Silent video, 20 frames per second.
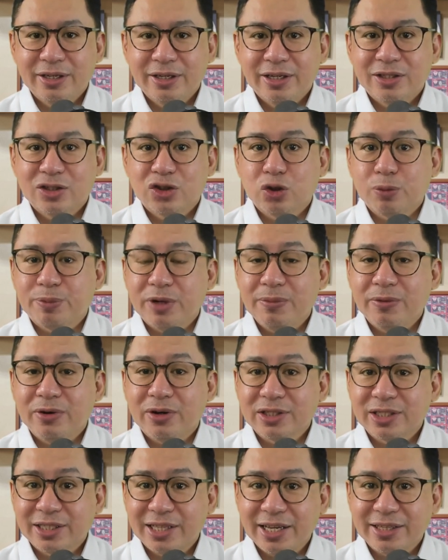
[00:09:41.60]
the Supreme
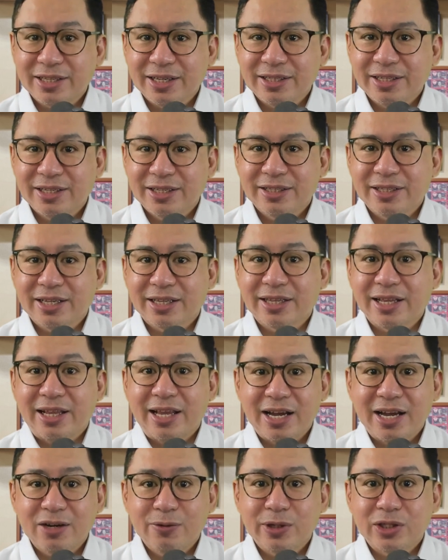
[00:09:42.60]
Court stated that the
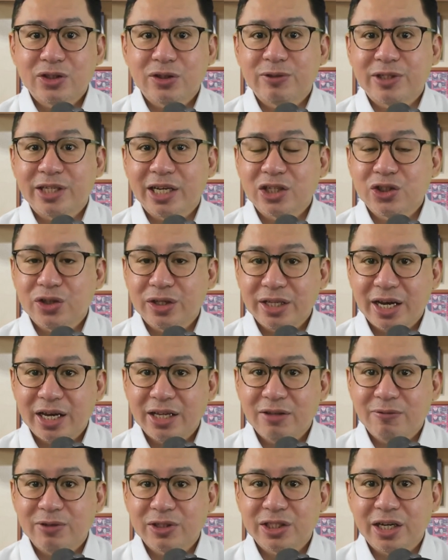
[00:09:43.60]
language of Section
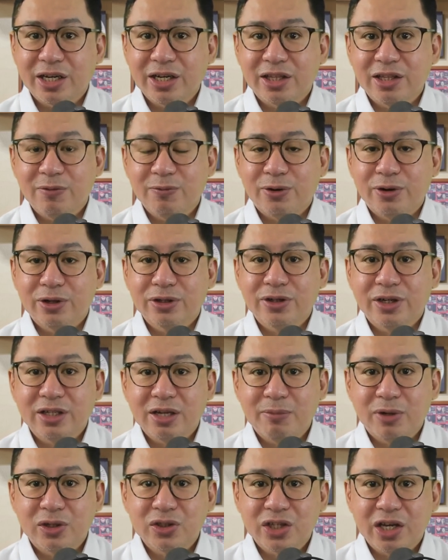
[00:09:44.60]
9 of Executive Order
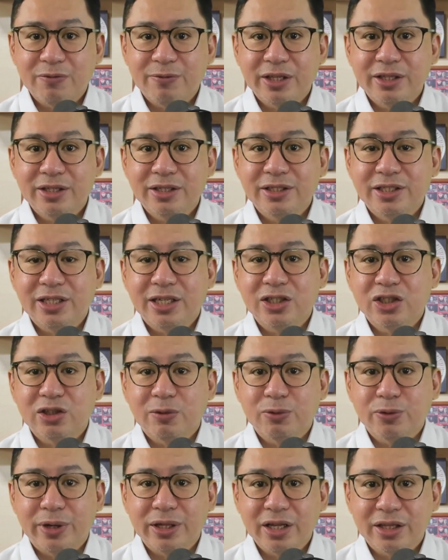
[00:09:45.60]
Number no. 7, Series
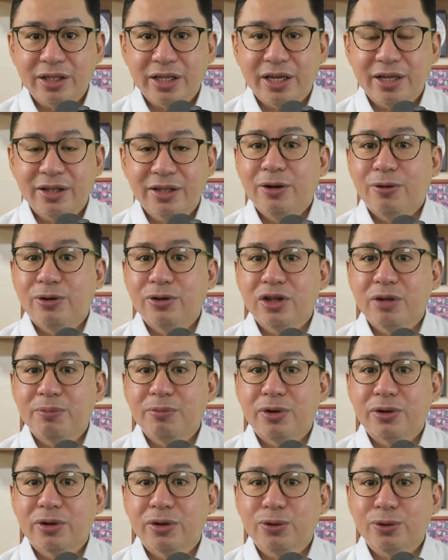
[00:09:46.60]
of 2010, on the
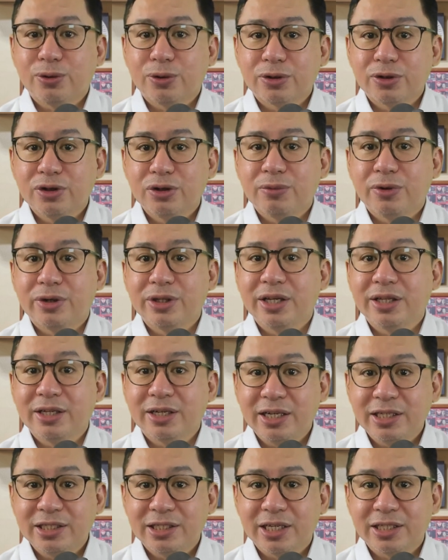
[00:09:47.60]
moratorium on
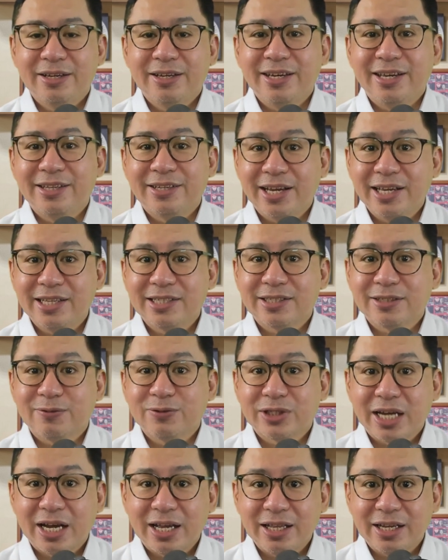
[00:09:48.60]
increases in rates
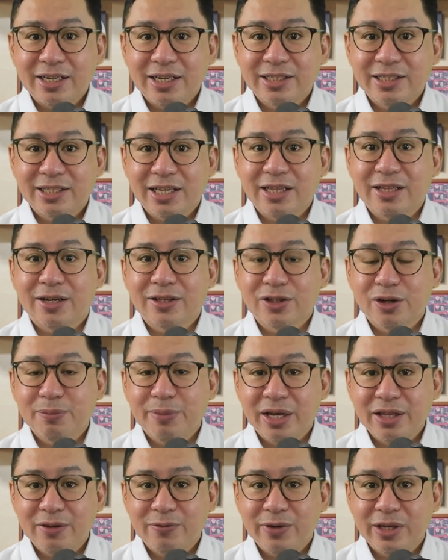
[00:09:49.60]
of salaries and other
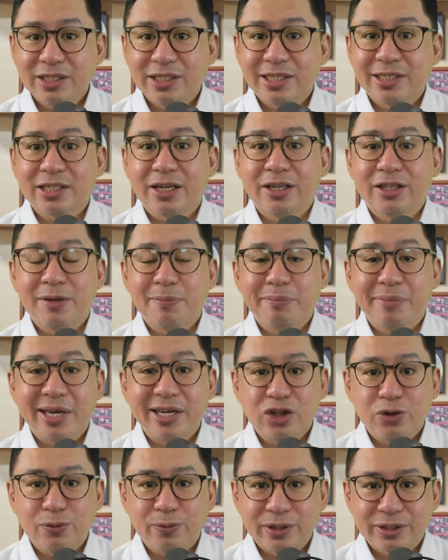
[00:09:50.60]
benefits is
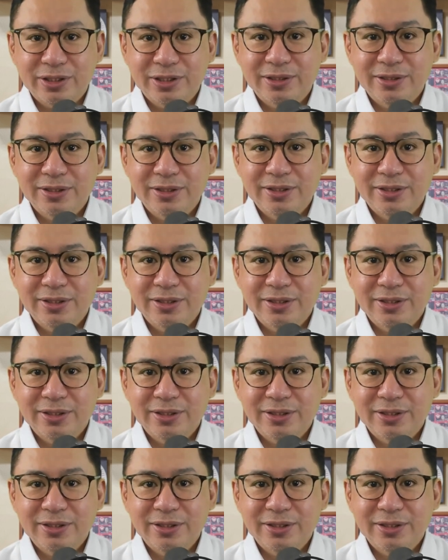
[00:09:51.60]
unambiguous.